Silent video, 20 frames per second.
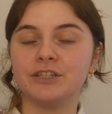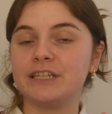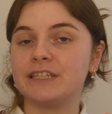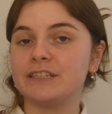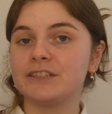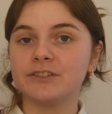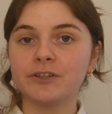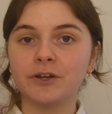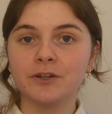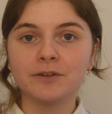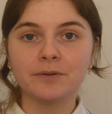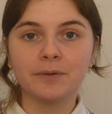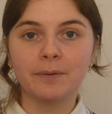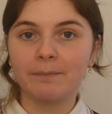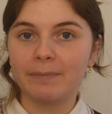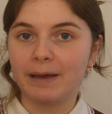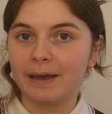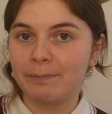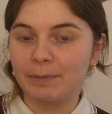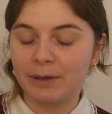need
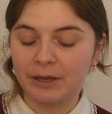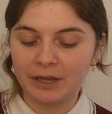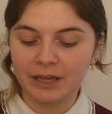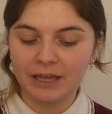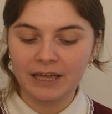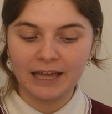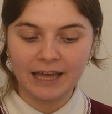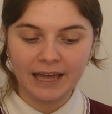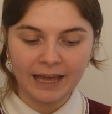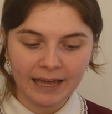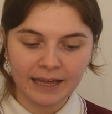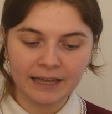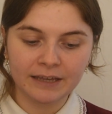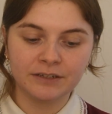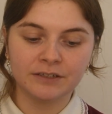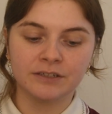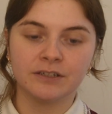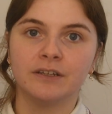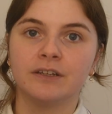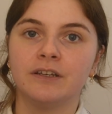salt, pepper,
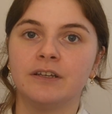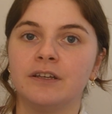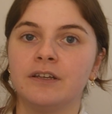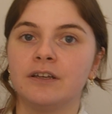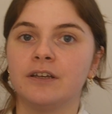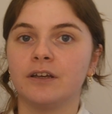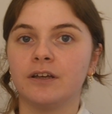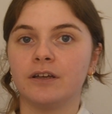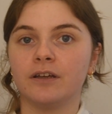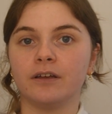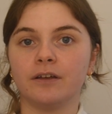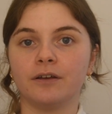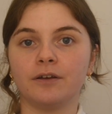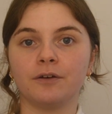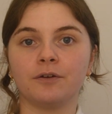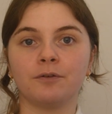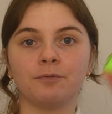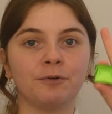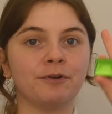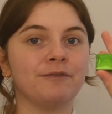and
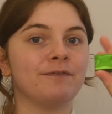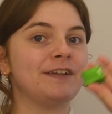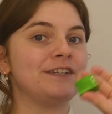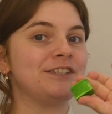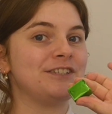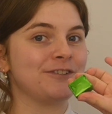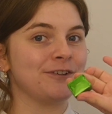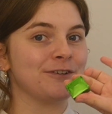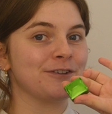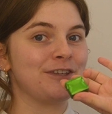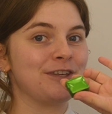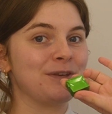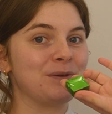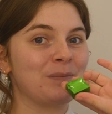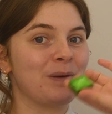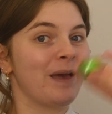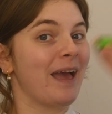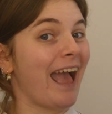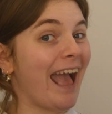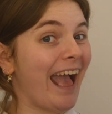1 veggie stock cube.
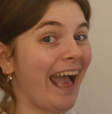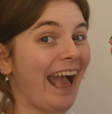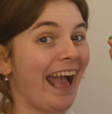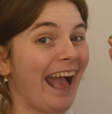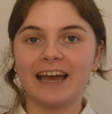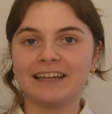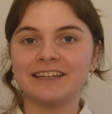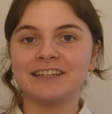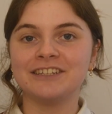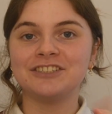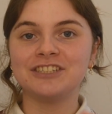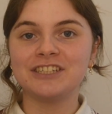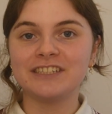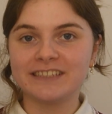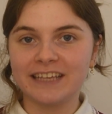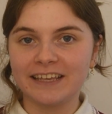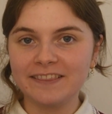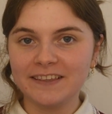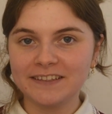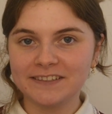And she
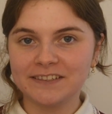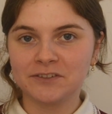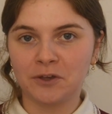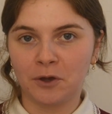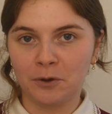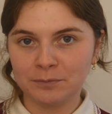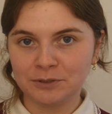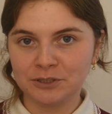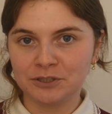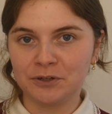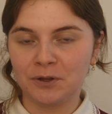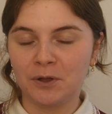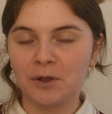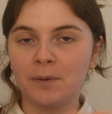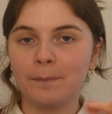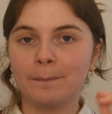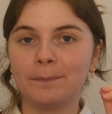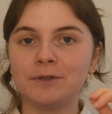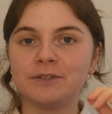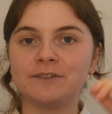said this is
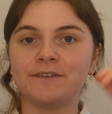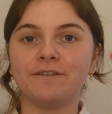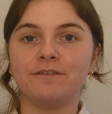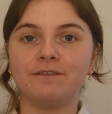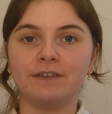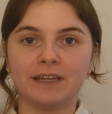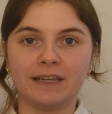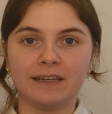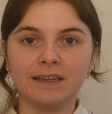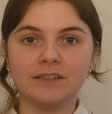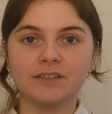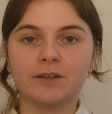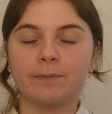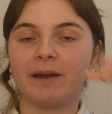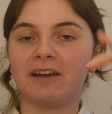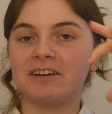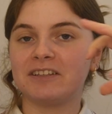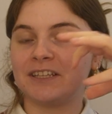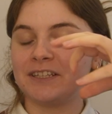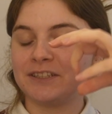optional, but to finish,
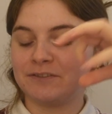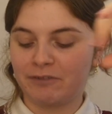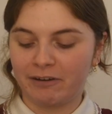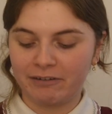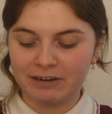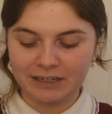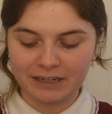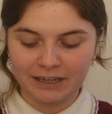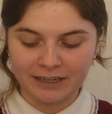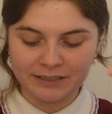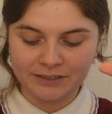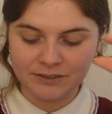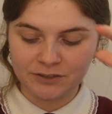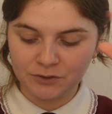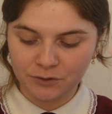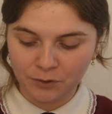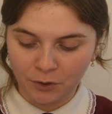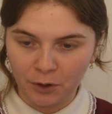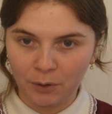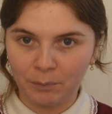apparently it's very nice to
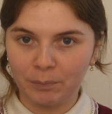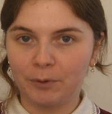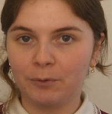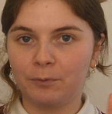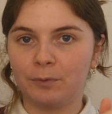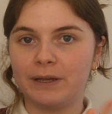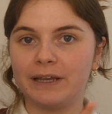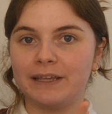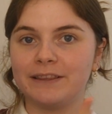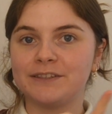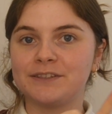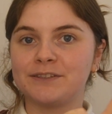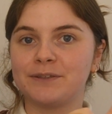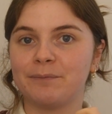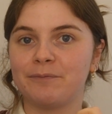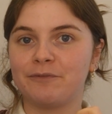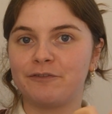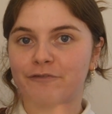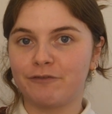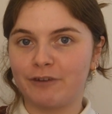top with some
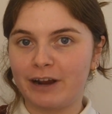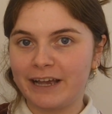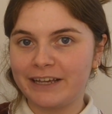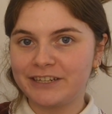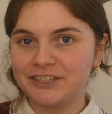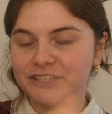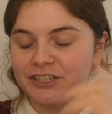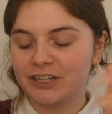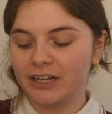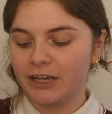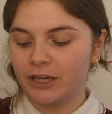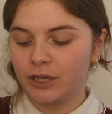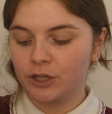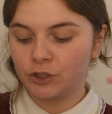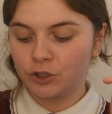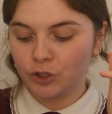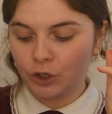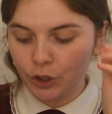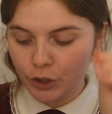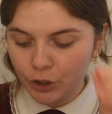fresh
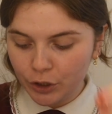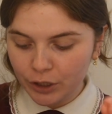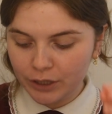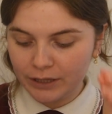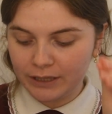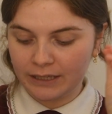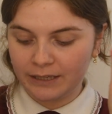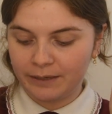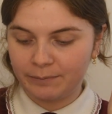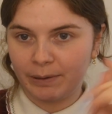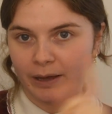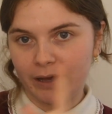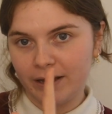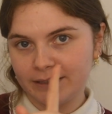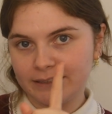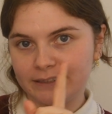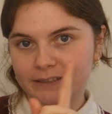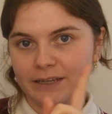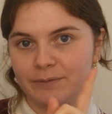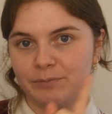curly
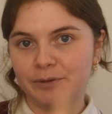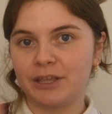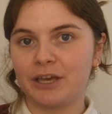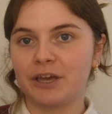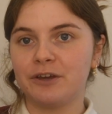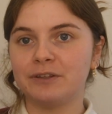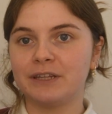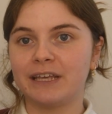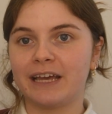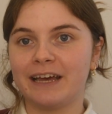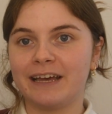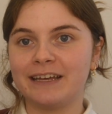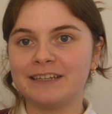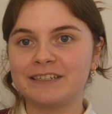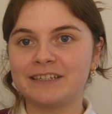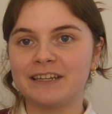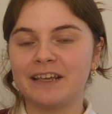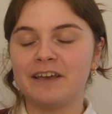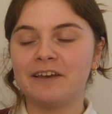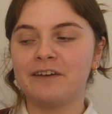parsley, but they only
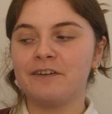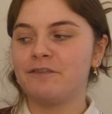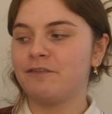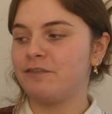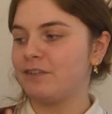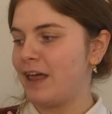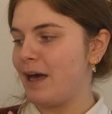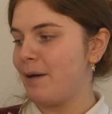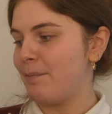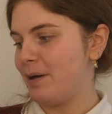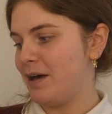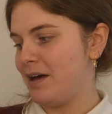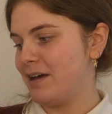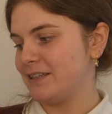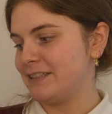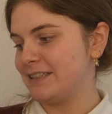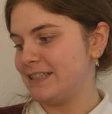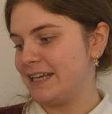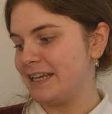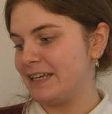had flat
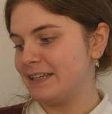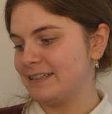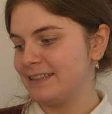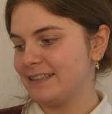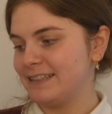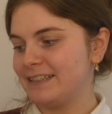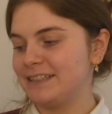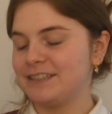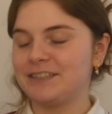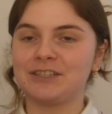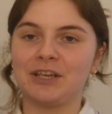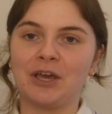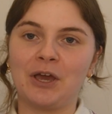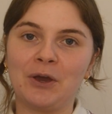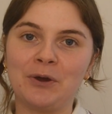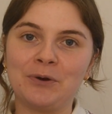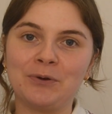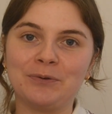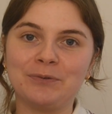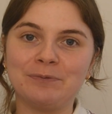parsley.
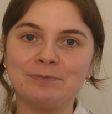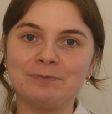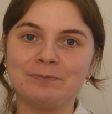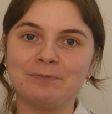So